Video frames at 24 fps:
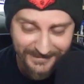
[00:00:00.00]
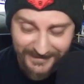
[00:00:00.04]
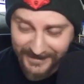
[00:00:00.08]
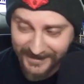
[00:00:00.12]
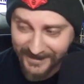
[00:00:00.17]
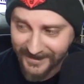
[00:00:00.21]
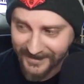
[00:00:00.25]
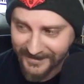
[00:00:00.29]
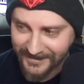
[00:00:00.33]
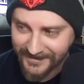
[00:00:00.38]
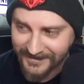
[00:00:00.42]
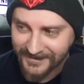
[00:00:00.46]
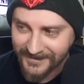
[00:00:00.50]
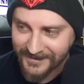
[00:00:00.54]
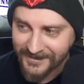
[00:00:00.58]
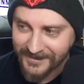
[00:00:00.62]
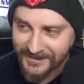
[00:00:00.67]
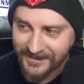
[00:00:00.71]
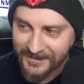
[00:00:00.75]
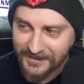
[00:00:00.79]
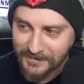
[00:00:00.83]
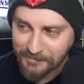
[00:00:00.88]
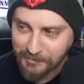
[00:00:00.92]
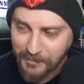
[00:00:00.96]
Yeah.
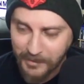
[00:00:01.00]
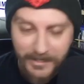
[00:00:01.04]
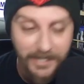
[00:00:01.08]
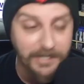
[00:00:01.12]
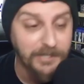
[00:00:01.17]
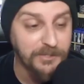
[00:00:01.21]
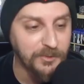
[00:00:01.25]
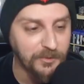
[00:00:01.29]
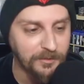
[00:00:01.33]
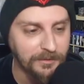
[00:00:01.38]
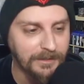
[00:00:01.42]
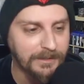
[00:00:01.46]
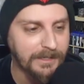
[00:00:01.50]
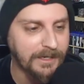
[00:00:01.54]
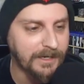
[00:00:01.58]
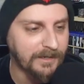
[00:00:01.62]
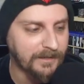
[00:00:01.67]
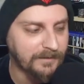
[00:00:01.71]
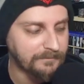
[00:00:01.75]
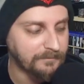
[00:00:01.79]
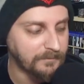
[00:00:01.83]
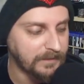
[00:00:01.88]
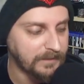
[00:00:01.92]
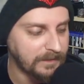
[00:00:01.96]
But I do
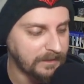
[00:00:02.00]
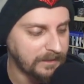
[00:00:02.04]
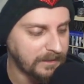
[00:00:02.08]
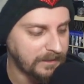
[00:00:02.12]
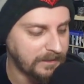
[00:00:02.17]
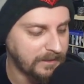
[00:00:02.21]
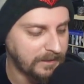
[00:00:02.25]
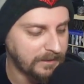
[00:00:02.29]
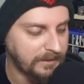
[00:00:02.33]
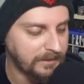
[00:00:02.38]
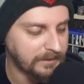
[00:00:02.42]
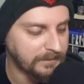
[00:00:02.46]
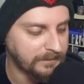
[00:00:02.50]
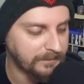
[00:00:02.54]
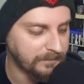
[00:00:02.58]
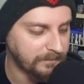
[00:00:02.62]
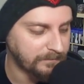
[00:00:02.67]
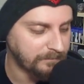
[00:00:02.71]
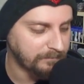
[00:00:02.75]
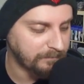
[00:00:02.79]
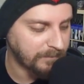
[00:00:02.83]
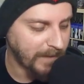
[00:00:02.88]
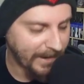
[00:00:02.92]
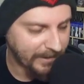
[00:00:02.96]
like the
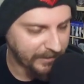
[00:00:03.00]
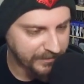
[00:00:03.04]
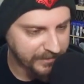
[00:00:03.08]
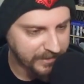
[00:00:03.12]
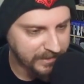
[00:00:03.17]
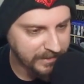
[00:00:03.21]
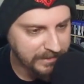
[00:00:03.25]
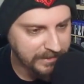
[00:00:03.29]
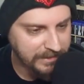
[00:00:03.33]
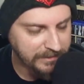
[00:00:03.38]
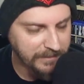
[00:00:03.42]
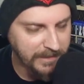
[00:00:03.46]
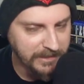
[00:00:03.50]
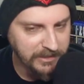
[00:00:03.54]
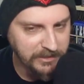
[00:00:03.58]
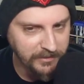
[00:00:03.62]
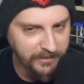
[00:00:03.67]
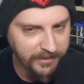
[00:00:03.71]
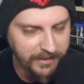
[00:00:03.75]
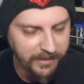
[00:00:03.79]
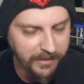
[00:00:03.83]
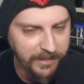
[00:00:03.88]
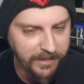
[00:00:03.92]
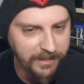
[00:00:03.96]
battle system. I do
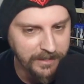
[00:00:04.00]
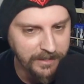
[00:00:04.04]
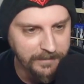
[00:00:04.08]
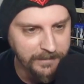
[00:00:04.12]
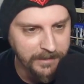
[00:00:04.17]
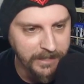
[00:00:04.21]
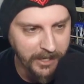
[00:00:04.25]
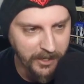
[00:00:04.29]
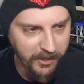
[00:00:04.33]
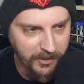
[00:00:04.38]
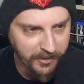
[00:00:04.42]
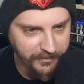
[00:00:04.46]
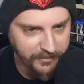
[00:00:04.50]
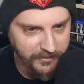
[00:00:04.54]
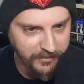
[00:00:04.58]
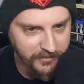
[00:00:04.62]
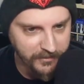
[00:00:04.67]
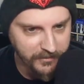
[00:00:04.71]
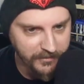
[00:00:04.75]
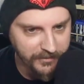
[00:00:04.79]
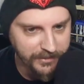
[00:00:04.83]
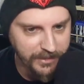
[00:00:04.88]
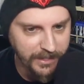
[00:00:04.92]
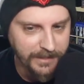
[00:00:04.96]
like the characters.